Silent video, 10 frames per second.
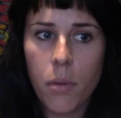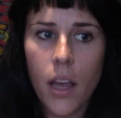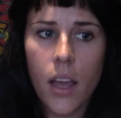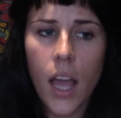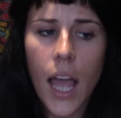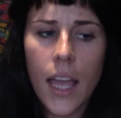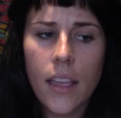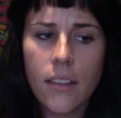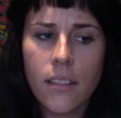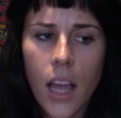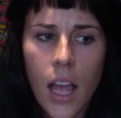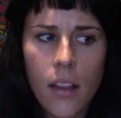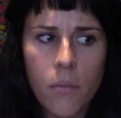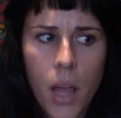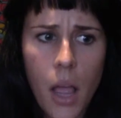But I
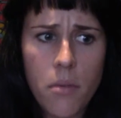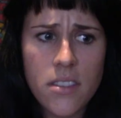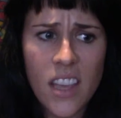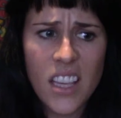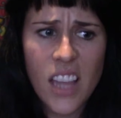was like